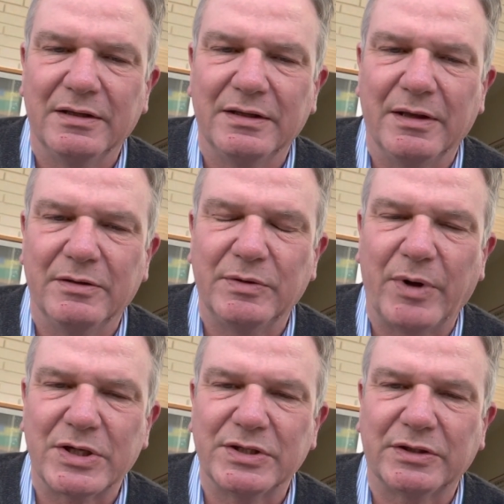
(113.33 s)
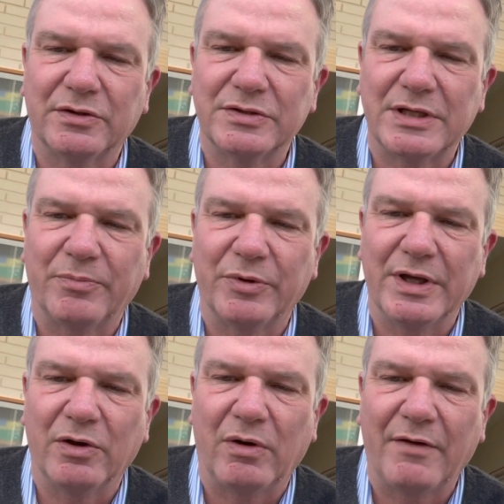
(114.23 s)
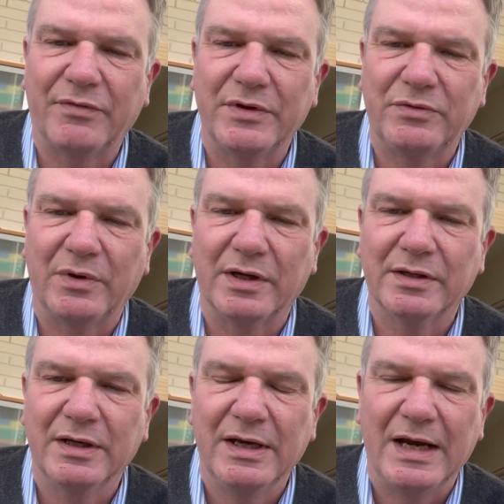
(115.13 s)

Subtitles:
The depression clears up when they go off the drug,